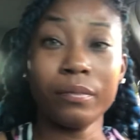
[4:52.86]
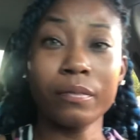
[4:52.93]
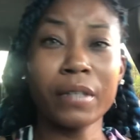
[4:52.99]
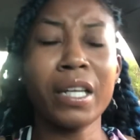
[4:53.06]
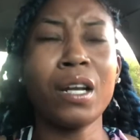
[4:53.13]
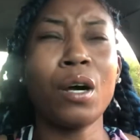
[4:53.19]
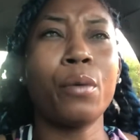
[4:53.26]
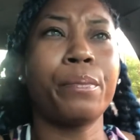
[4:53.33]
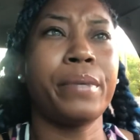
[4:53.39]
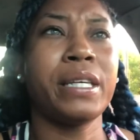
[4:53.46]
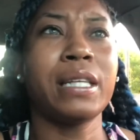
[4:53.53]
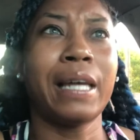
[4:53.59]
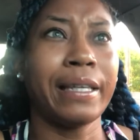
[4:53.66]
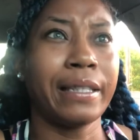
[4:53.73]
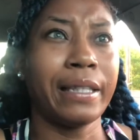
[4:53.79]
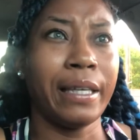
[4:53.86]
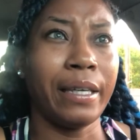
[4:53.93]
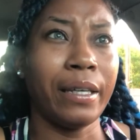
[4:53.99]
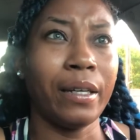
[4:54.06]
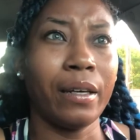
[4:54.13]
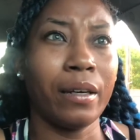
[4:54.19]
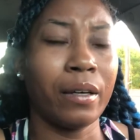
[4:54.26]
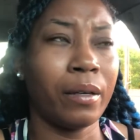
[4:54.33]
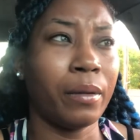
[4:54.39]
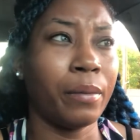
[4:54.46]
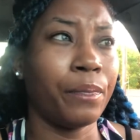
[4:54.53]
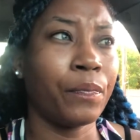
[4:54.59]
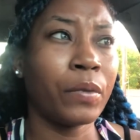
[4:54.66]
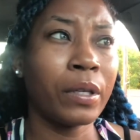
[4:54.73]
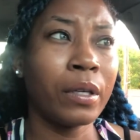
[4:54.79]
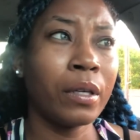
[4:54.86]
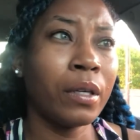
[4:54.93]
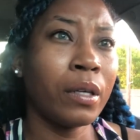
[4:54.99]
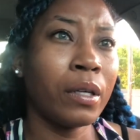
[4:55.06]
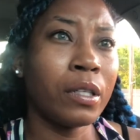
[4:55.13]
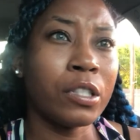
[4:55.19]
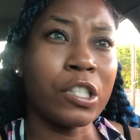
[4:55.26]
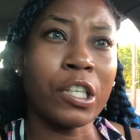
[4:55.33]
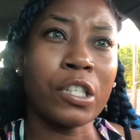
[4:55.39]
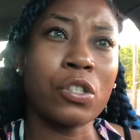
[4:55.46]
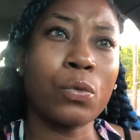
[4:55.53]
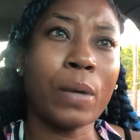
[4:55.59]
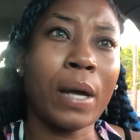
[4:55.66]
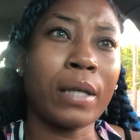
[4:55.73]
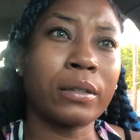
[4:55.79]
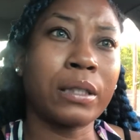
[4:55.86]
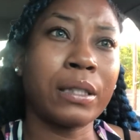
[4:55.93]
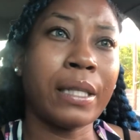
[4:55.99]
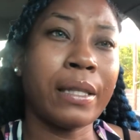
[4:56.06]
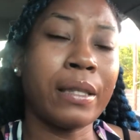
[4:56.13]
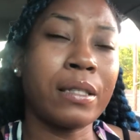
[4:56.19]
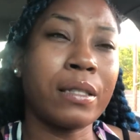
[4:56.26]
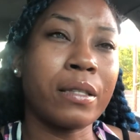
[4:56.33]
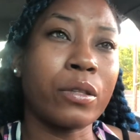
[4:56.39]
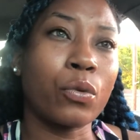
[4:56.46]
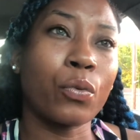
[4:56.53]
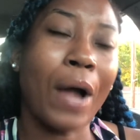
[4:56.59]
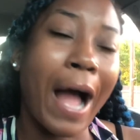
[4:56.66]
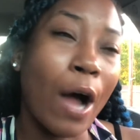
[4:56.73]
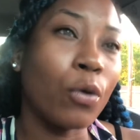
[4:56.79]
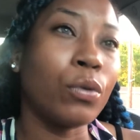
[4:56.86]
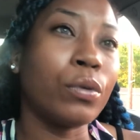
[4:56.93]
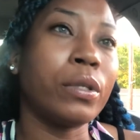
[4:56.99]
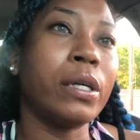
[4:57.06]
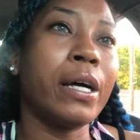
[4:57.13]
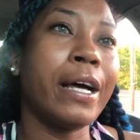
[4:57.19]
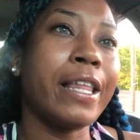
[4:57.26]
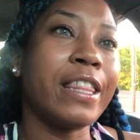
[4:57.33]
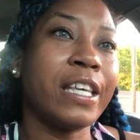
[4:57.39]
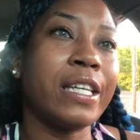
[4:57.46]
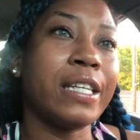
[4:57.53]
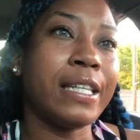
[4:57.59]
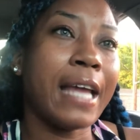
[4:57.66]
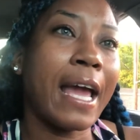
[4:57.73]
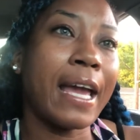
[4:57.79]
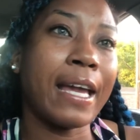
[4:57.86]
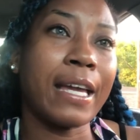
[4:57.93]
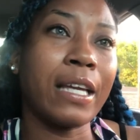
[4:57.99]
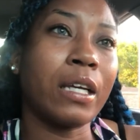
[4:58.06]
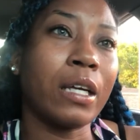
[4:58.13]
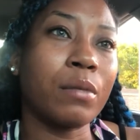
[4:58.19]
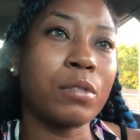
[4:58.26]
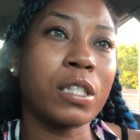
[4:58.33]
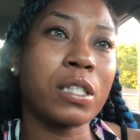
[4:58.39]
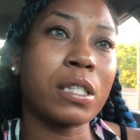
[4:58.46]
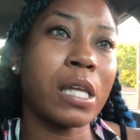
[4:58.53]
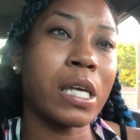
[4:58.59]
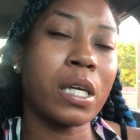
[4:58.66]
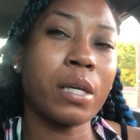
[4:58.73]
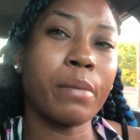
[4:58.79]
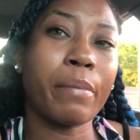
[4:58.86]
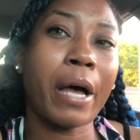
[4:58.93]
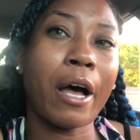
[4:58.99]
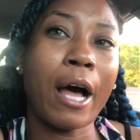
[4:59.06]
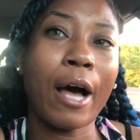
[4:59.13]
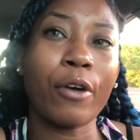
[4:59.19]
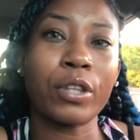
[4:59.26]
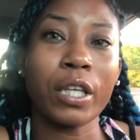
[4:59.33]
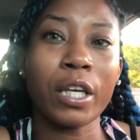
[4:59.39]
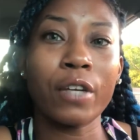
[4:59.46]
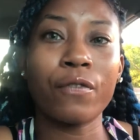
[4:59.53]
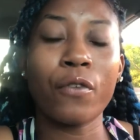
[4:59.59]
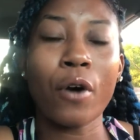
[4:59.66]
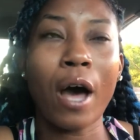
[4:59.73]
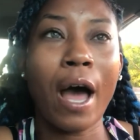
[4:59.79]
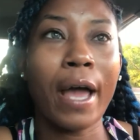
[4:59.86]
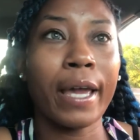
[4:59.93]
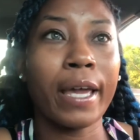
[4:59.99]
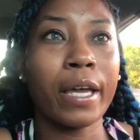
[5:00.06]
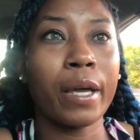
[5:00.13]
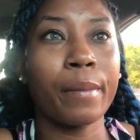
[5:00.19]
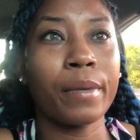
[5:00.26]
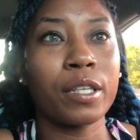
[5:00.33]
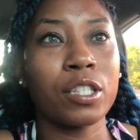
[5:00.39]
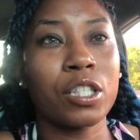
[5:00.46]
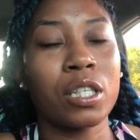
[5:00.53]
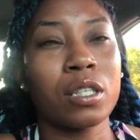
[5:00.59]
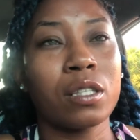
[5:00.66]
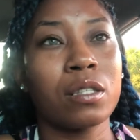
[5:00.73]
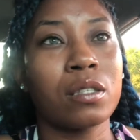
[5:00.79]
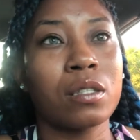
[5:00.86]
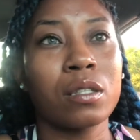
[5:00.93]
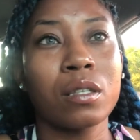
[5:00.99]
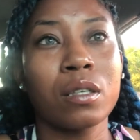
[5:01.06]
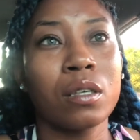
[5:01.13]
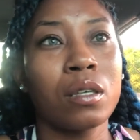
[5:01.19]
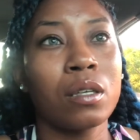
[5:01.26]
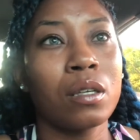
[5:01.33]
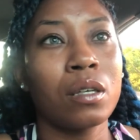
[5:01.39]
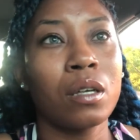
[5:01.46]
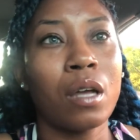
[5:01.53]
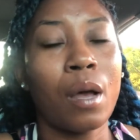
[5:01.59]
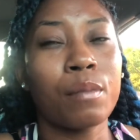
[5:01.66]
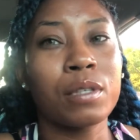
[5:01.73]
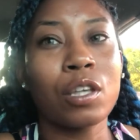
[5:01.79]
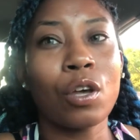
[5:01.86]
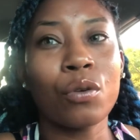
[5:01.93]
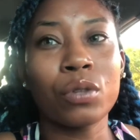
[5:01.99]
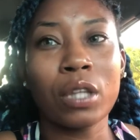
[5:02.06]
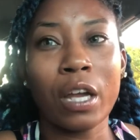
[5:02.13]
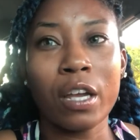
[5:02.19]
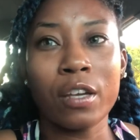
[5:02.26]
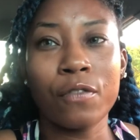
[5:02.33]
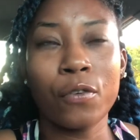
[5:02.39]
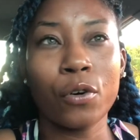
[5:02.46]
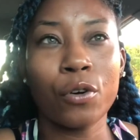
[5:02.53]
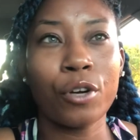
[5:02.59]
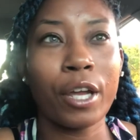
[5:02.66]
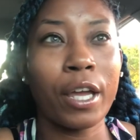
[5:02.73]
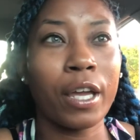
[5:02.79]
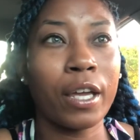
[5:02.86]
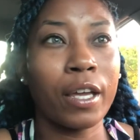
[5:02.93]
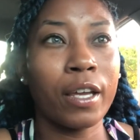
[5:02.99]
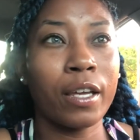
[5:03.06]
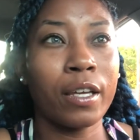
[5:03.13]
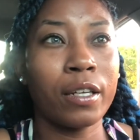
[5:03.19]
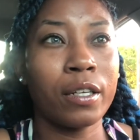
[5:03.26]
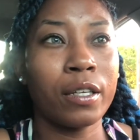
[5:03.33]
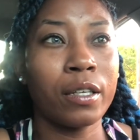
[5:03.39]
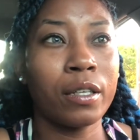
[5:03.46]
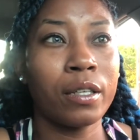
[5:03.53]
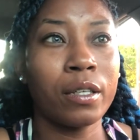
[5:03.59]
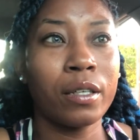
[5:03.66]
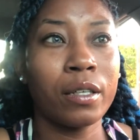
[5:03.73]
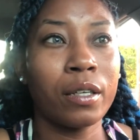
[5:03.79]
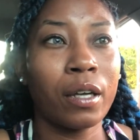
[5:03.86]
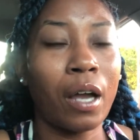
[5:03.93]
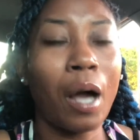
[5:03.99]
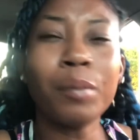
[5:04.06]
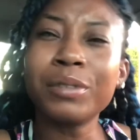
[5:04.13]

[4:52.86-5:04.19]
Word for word: It don't be like that. Um, just throughout to the, throughout the day. I'm just thinking about how thankful I am and just I'm so thankful and I'm